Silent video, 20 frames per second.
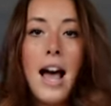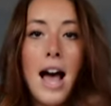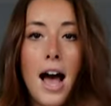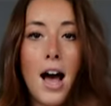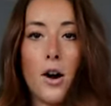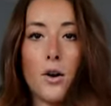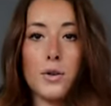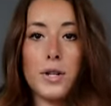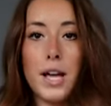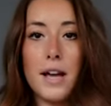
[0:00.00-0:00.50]

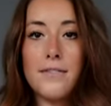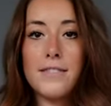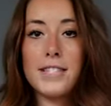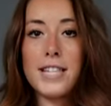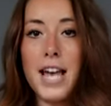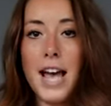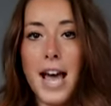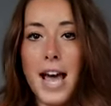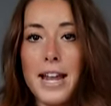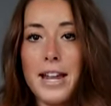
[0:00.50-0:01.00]
out of
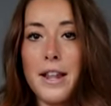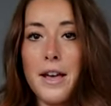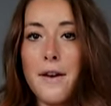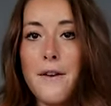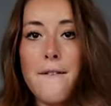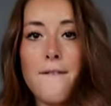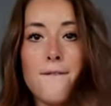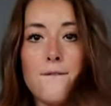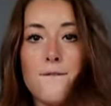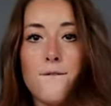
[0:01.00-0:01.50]
10
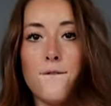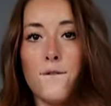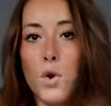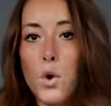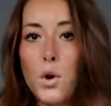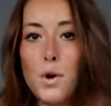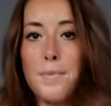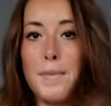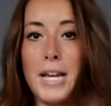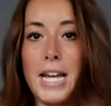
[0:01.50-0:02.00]

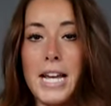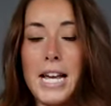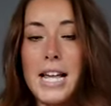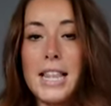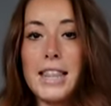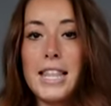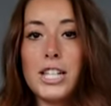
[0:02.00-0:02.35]
for me.